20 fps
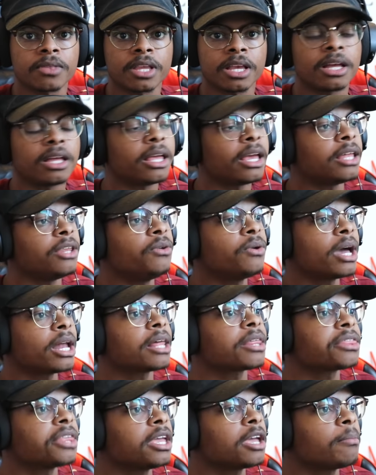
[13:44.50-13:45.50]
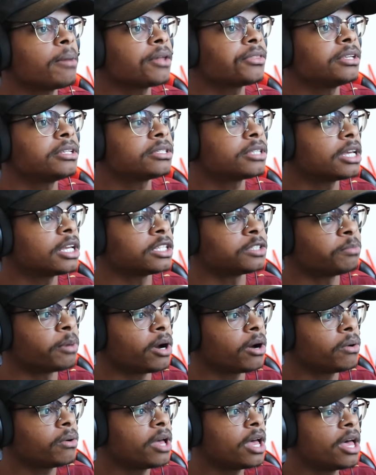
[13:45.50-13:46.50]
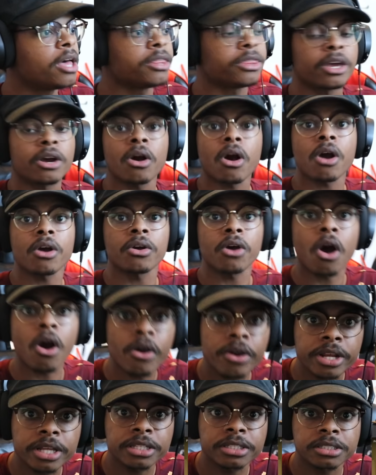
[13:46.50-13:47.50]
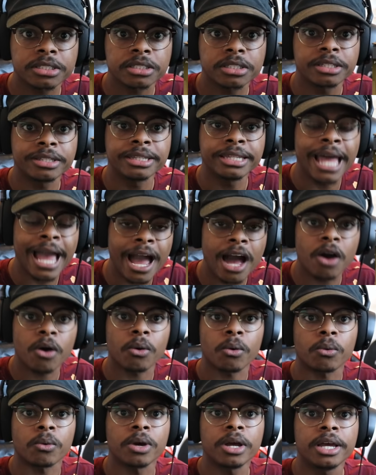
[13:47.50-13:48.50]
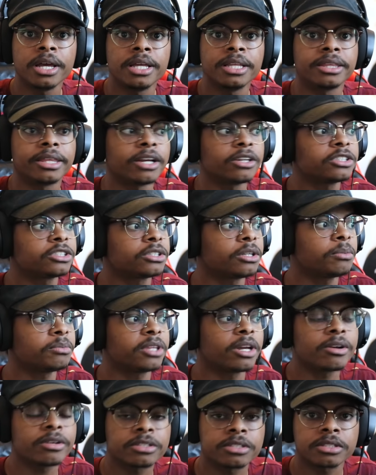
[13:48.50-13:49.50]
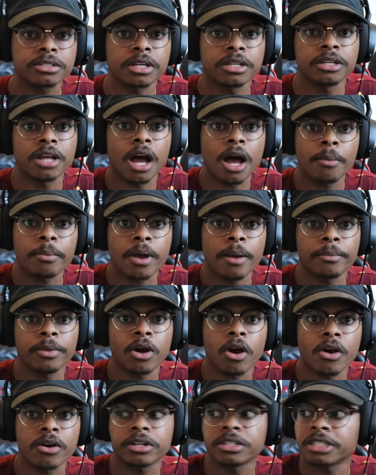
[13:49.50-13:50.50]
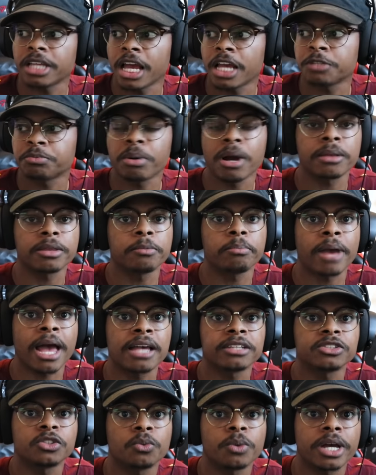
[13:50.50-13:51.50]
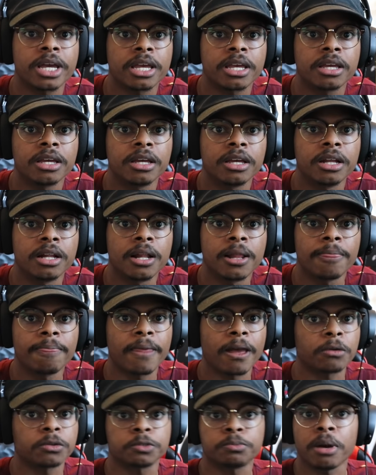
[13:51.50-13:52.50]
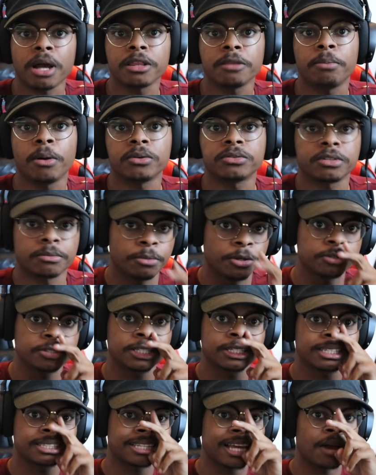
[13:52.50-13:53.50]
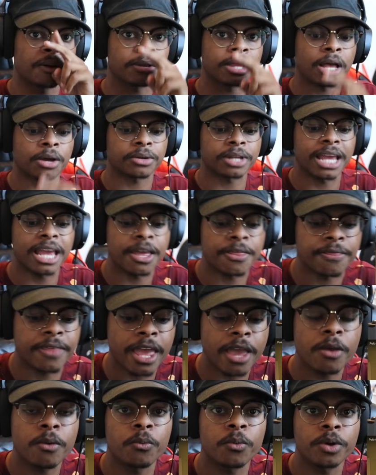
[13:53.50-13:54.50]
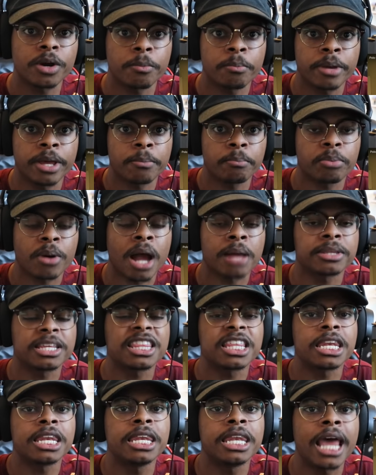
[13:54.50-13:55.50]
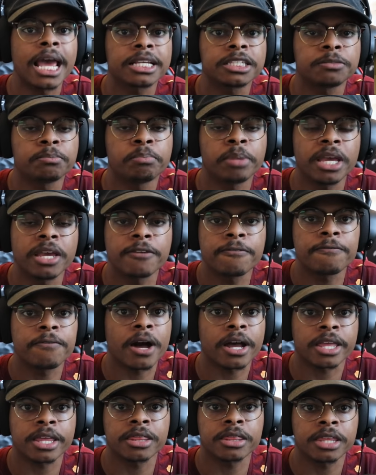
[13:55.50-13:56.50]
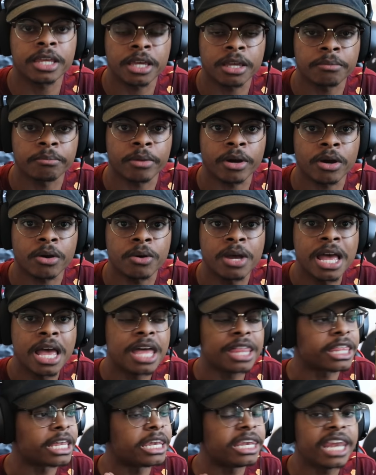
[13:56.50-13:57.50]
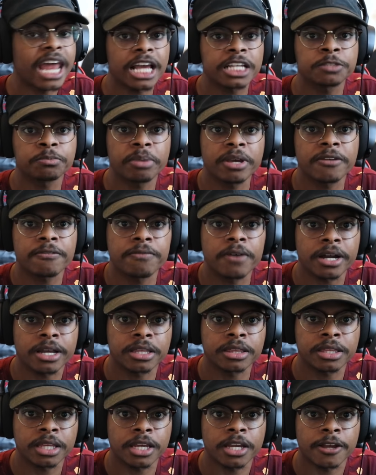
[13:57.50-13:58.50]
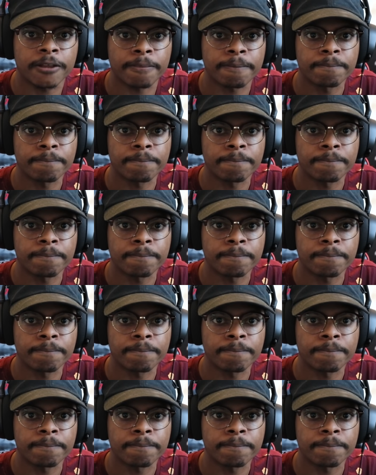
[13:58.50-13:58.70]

And you got to think about these things, bro. There are artists now there's some there's an upcoming artist that has probably passed away that was probably posting music to SoundCloud and they would have been probably the next big fucking thing, bro. The next big fucking thing.